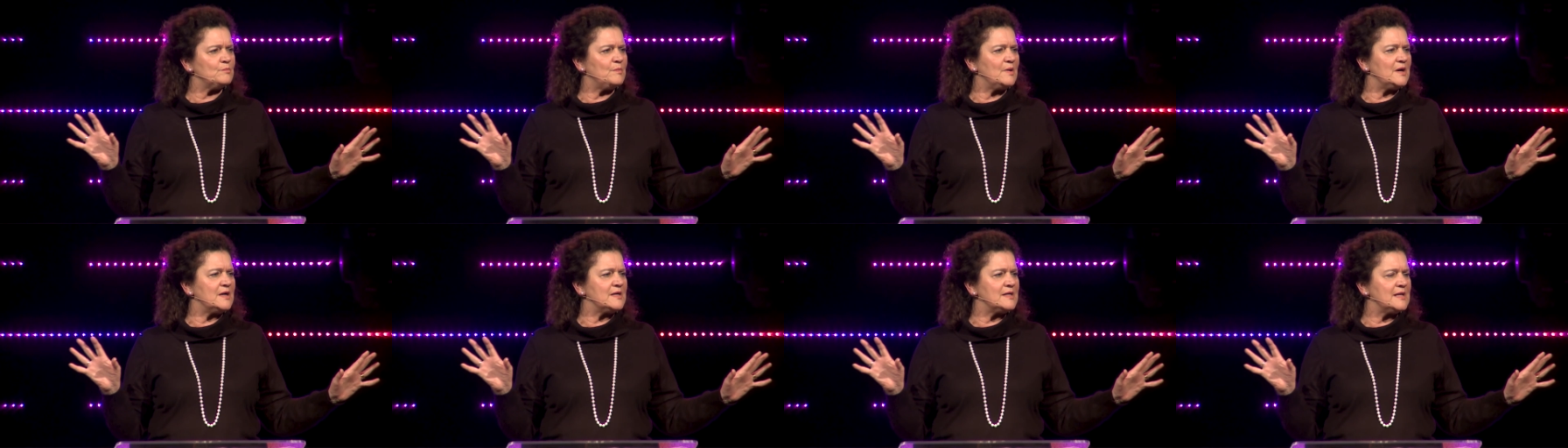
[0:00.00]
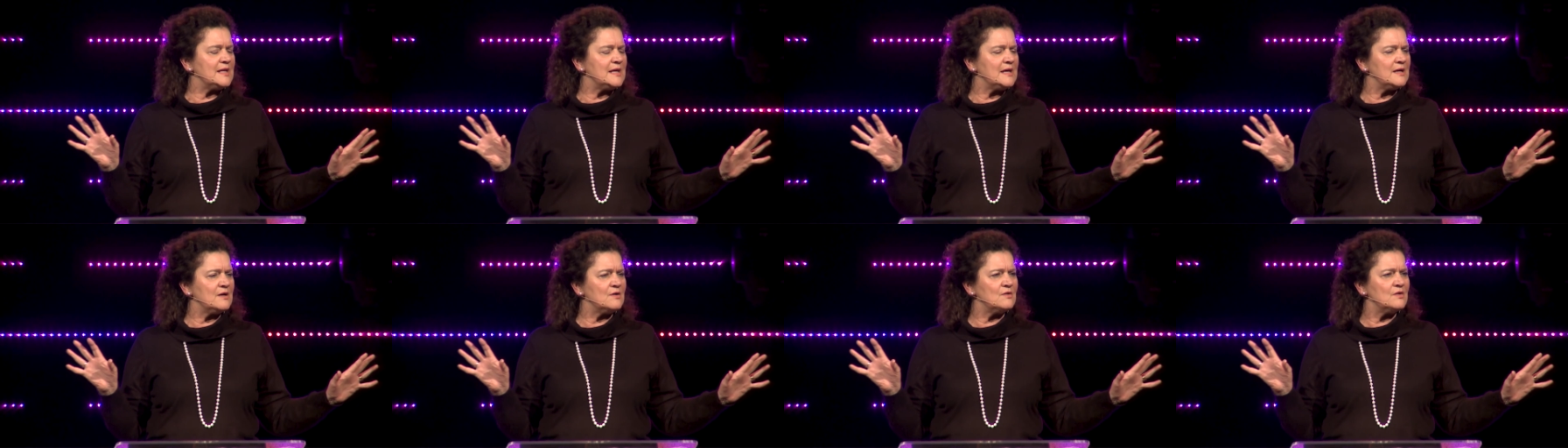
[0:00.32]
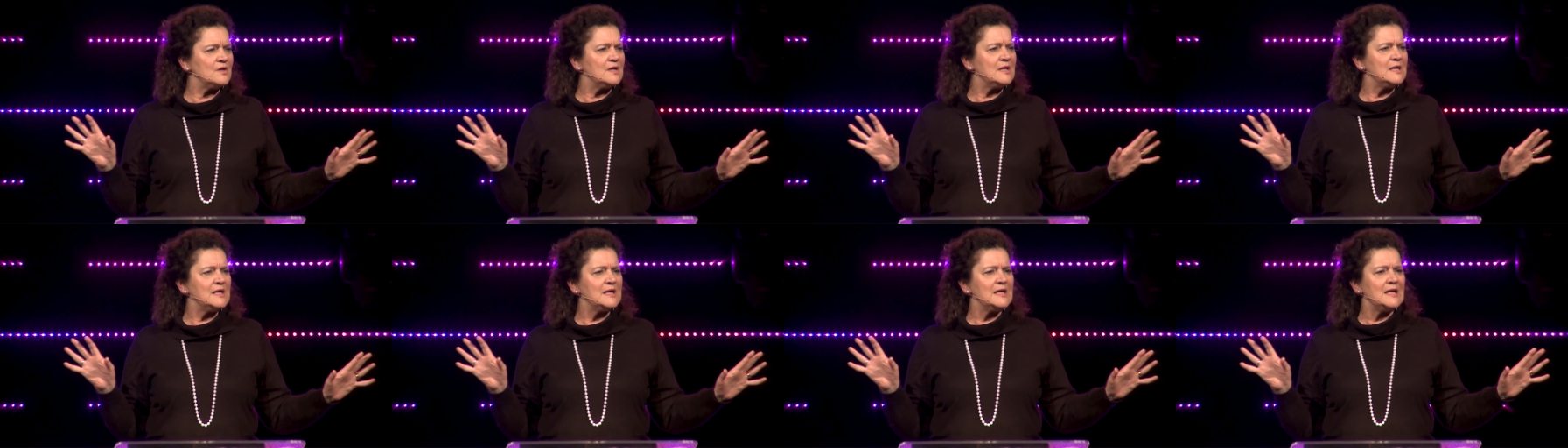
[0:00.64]
by now,
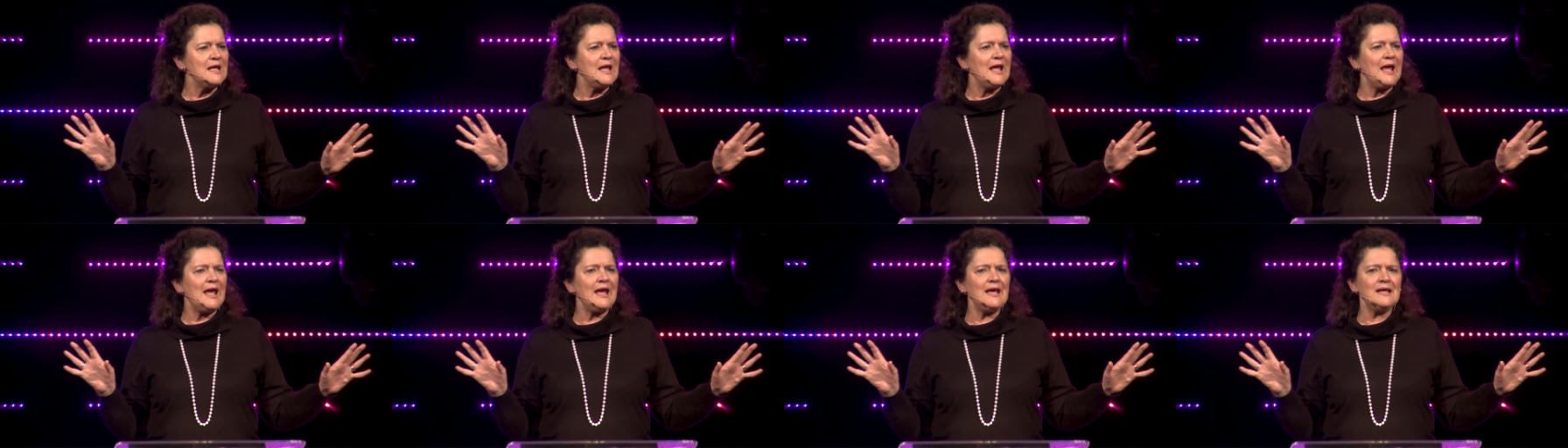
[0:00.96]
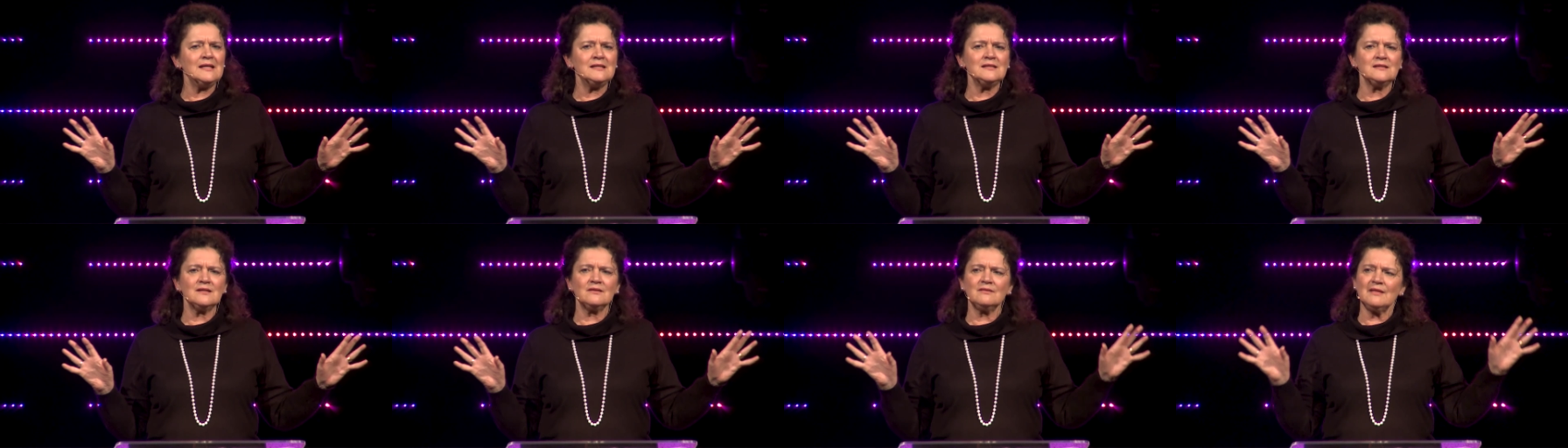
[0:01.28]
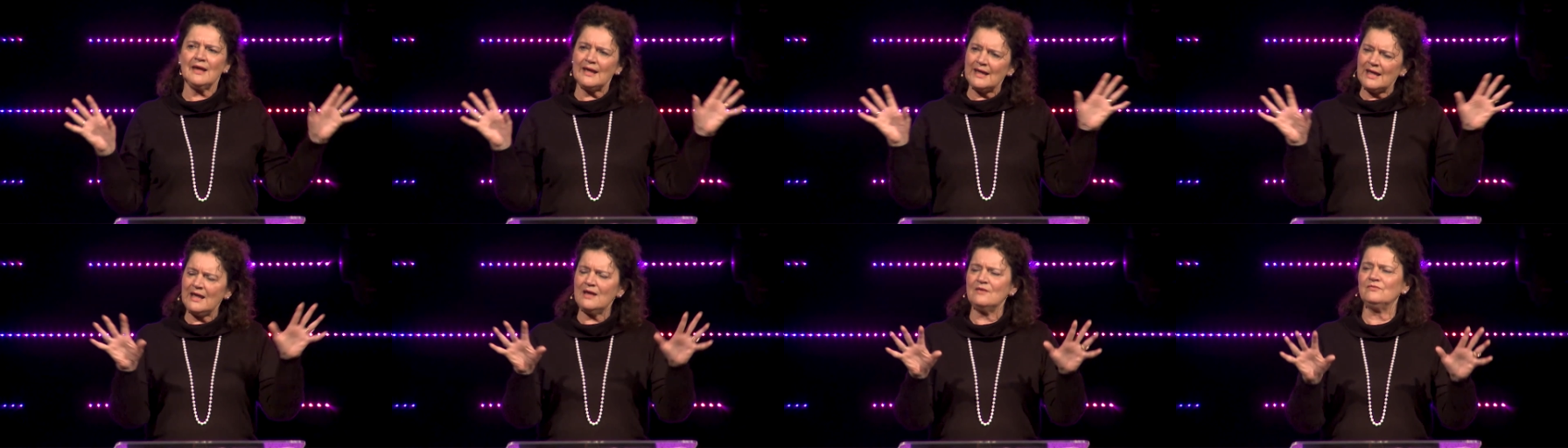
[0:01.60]
and
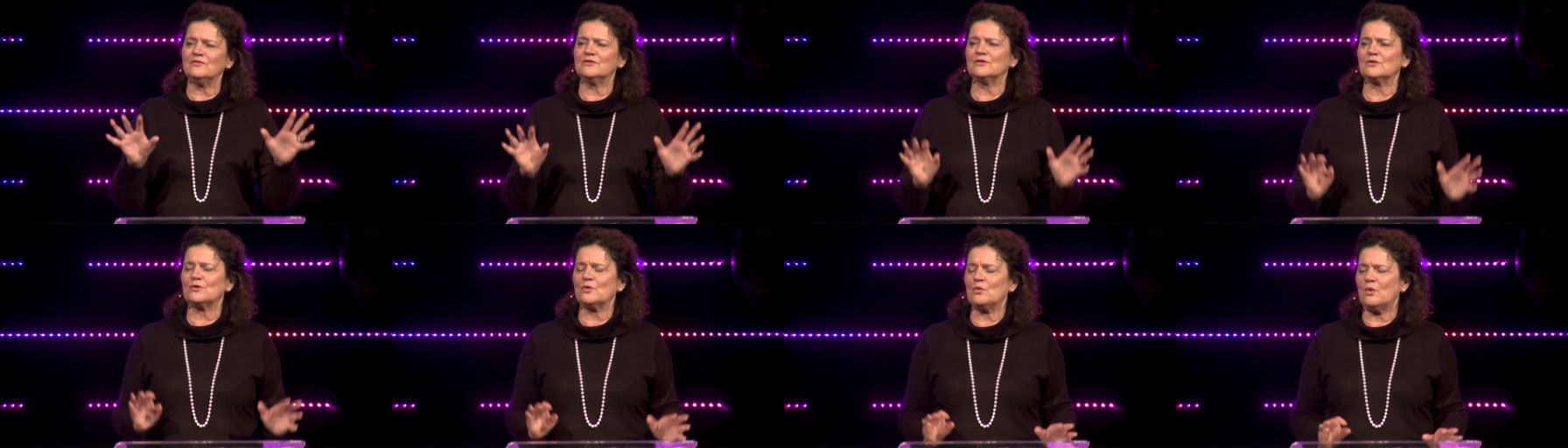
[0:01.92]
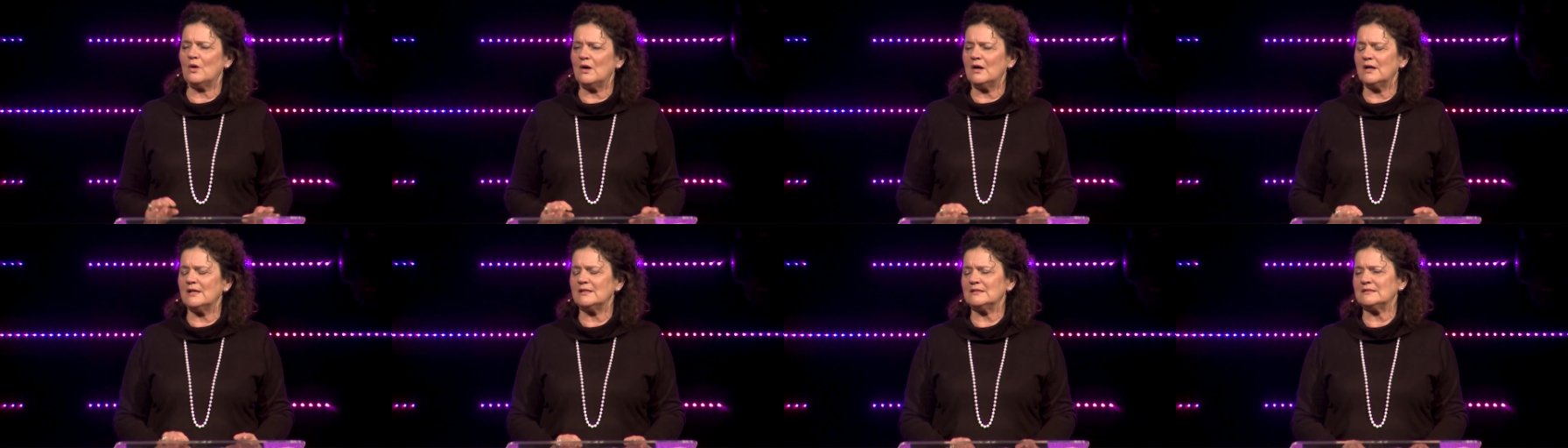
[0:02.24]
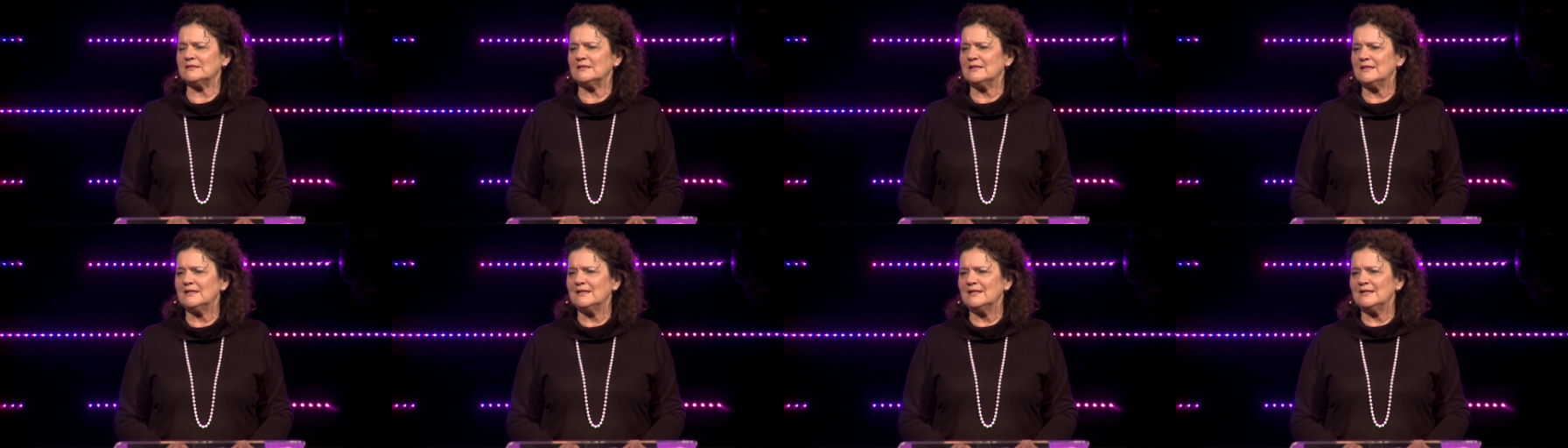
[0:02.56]
they haven't quite.